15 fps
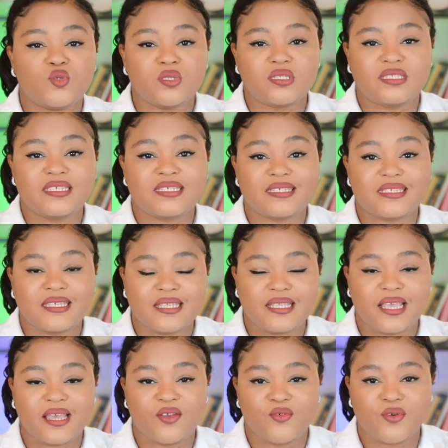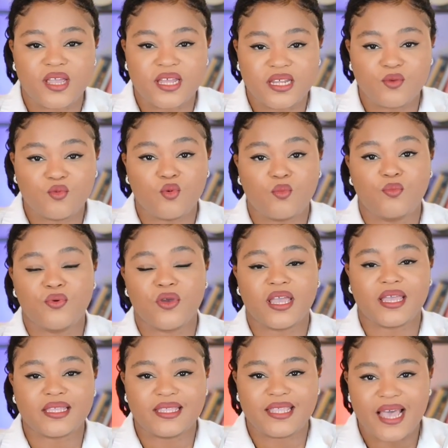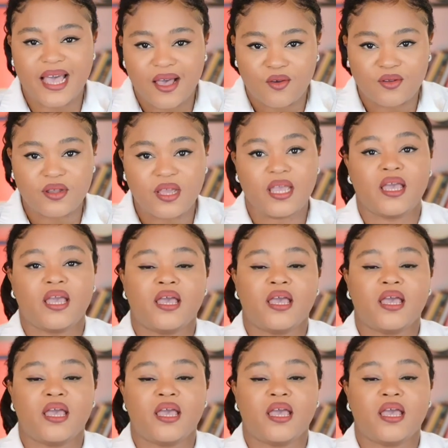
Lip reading: to disintegrate. It will break down.